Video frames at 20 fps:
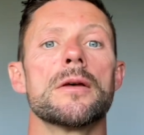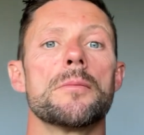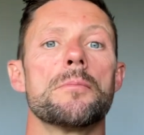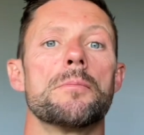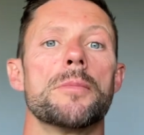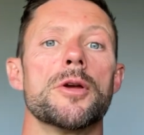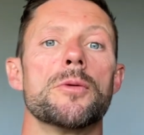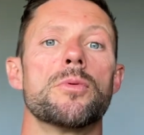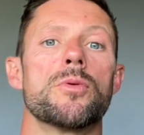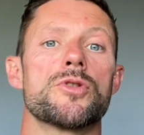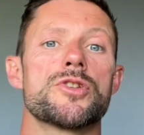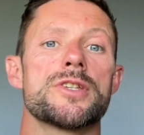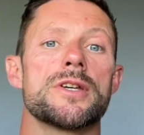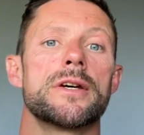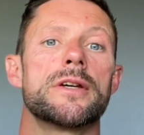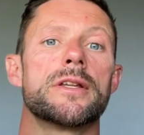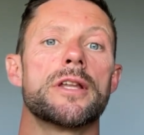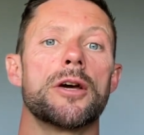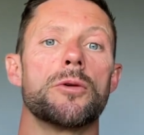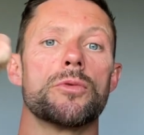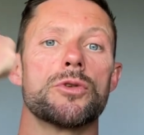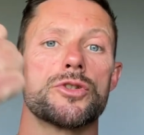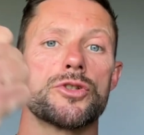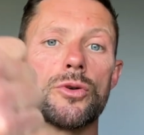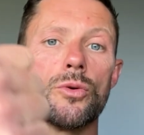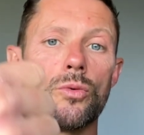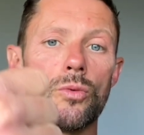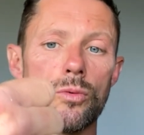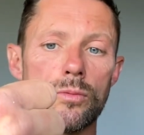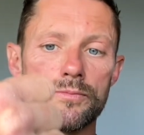people say they were
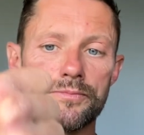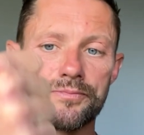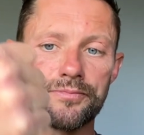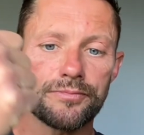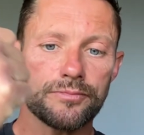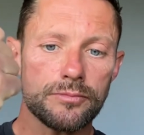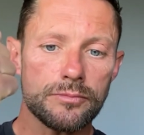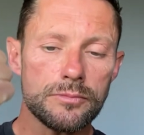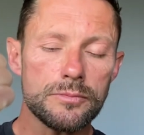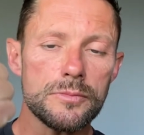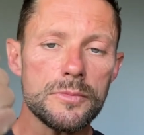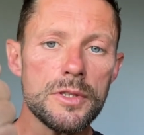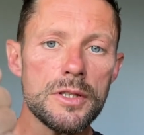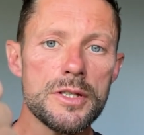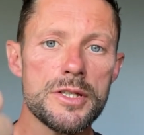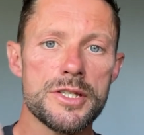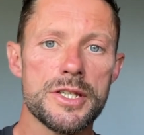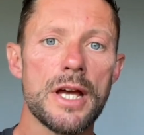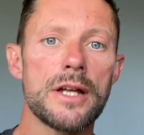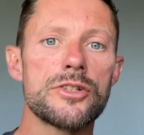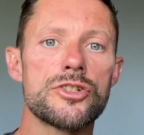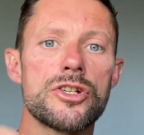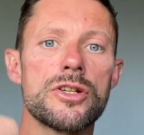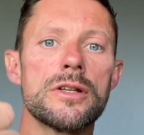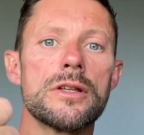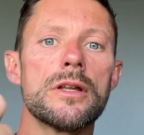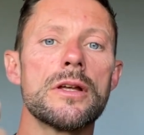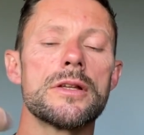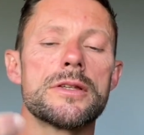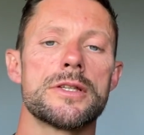taught
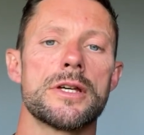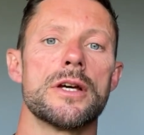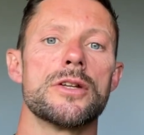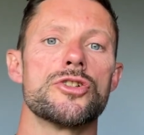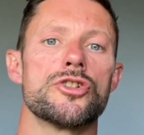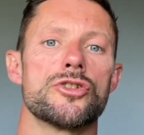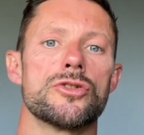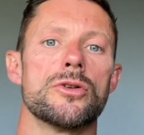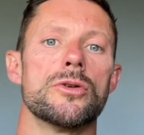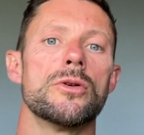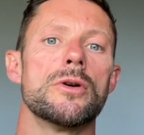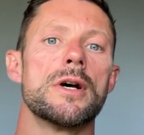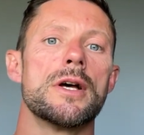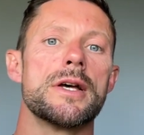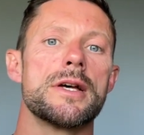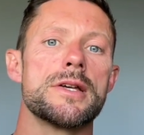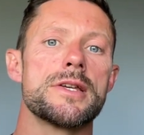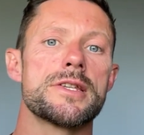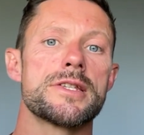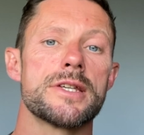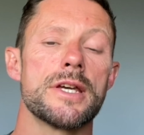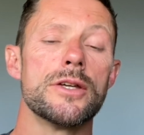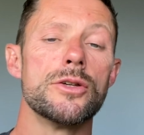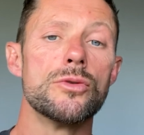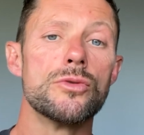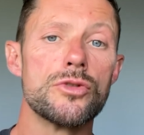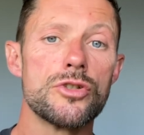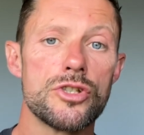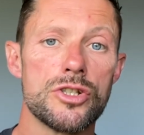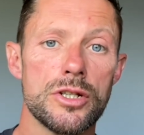Sanchin, Tensho,
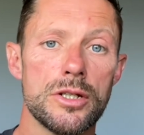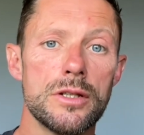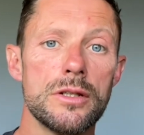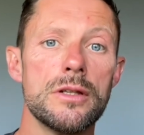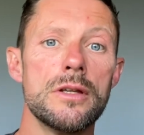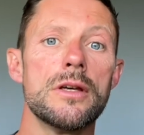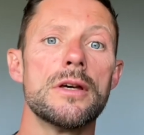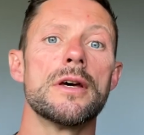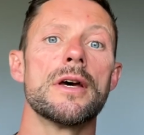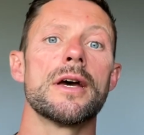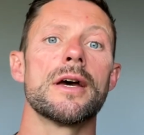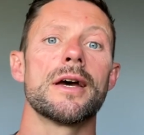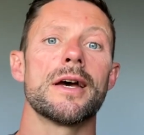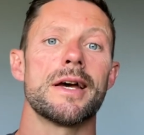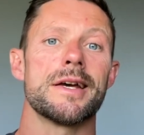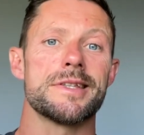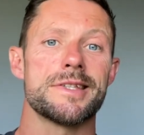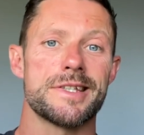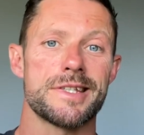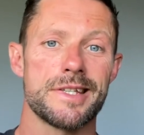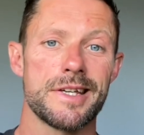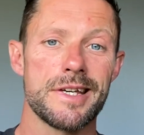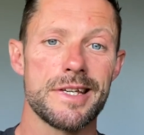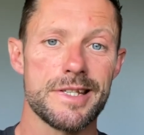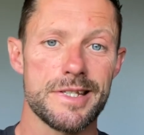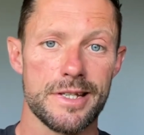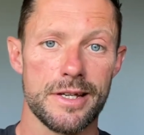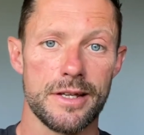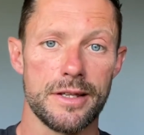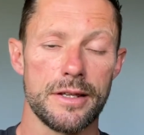Seiyunchin, and
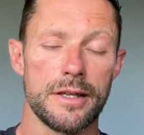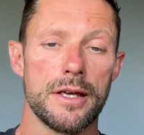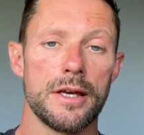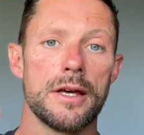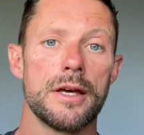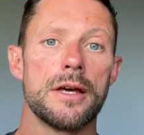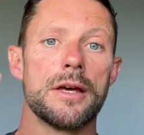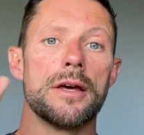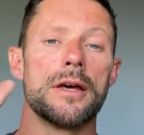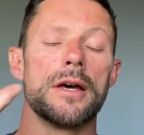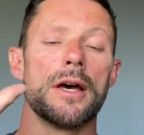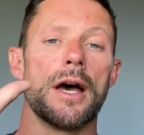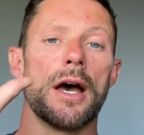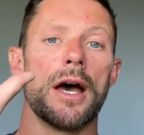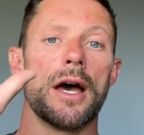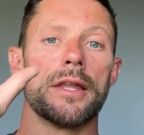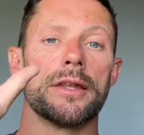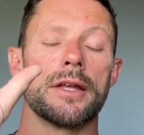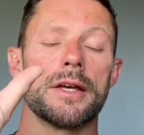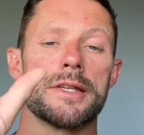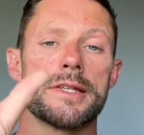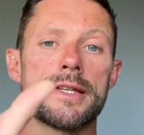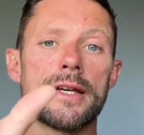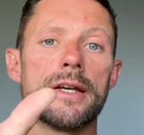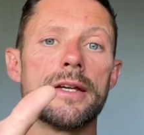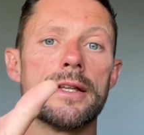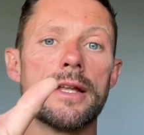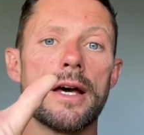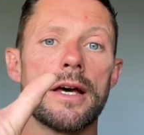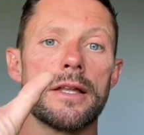Seisan. And they
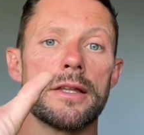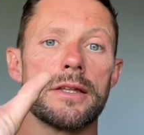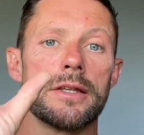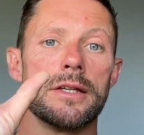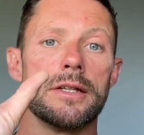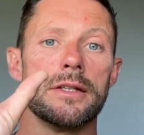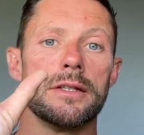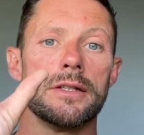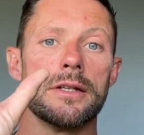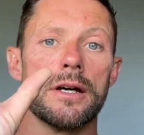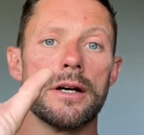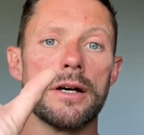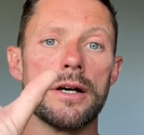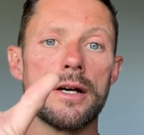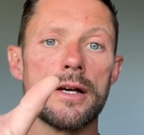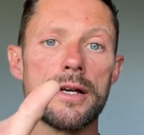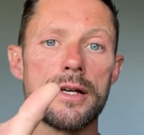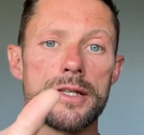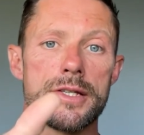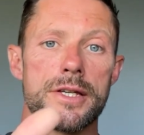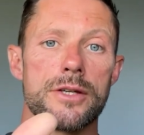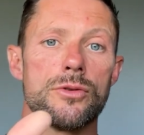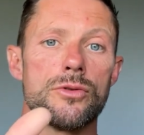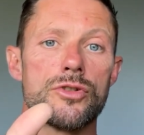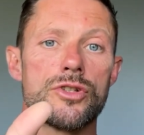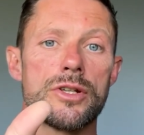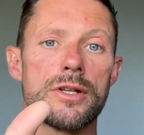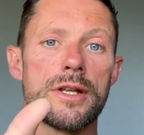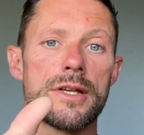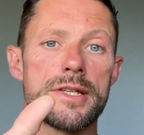say that the
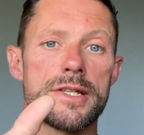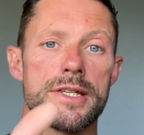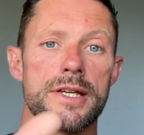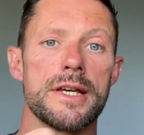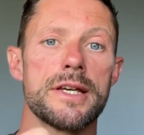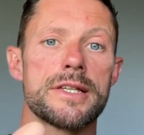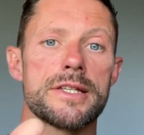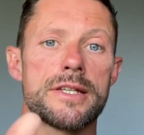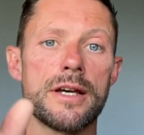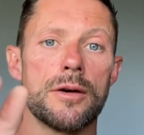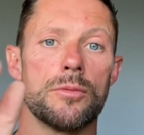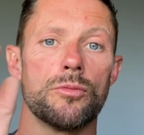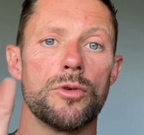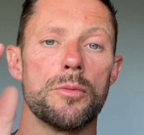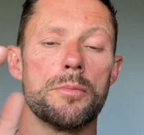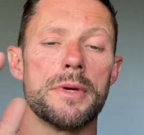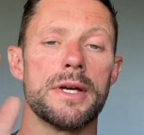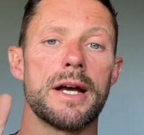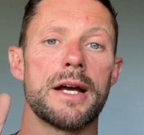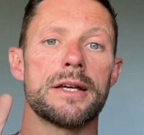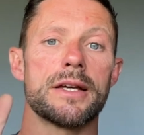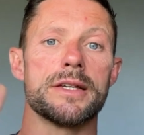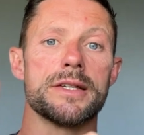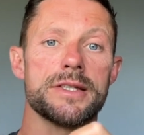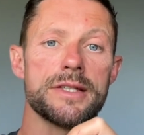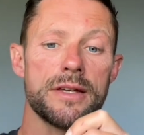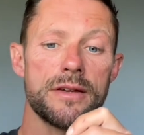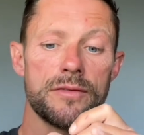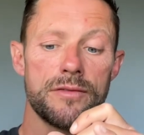Seiyunchin and Seisan were Miyagi's